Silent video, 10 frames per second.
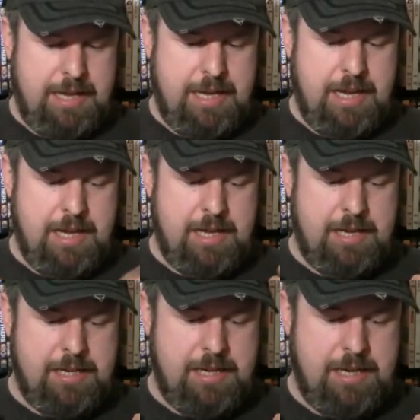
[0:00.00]

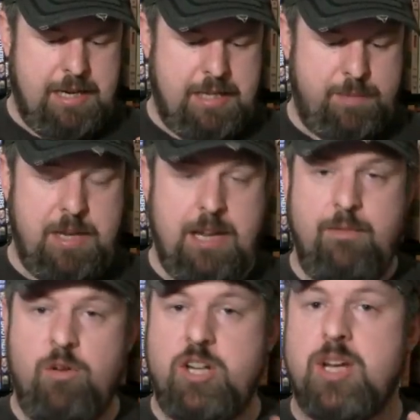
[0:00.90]
And speaking
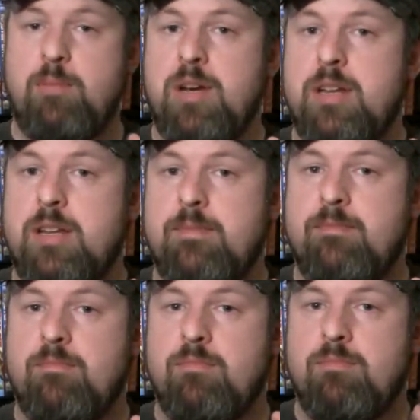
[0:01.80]
of which, I'm gonna,
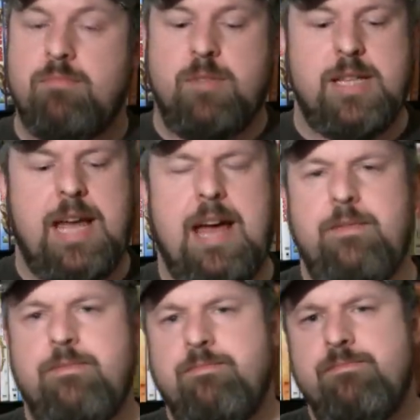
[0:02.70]
because I
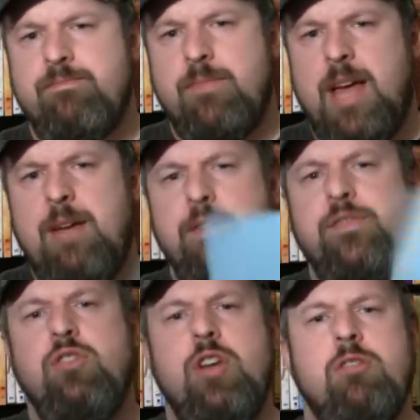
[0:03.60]
have a
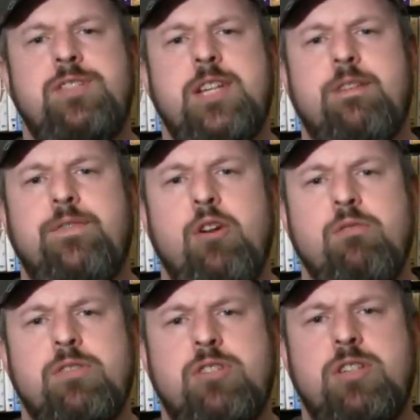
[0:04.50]
few notes here,
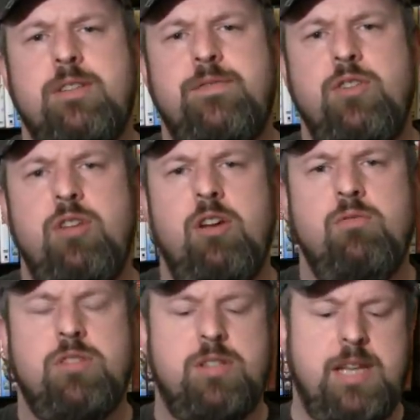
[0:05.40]
folks, just a few
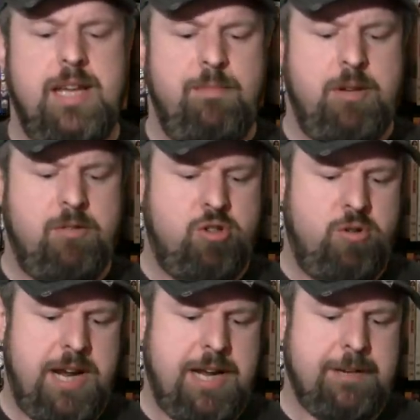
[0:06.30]
notes to keep me on
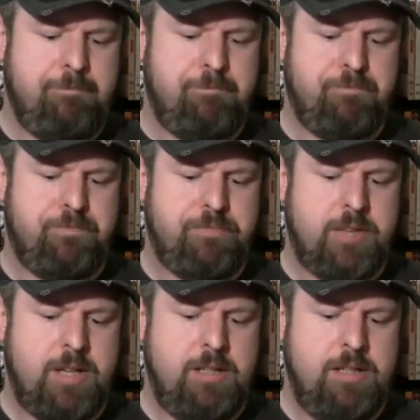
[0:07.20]
track.
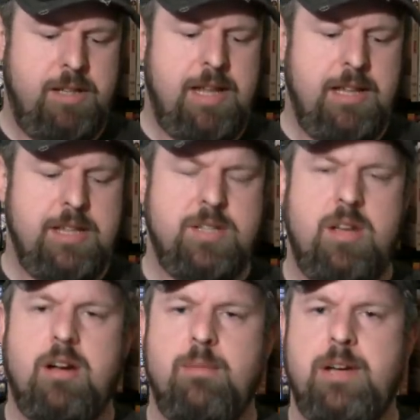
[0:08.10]
Let's
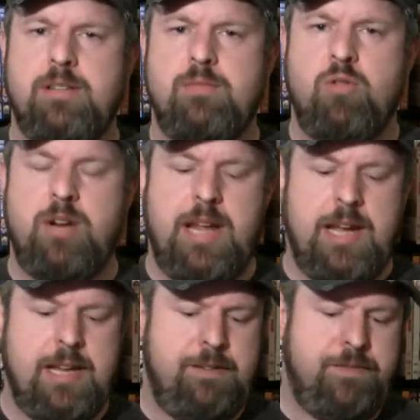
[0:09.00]
talk about some more
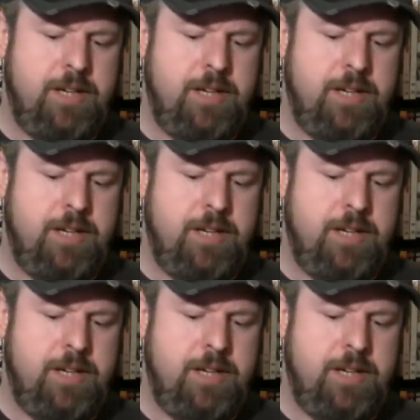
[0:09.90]
negative.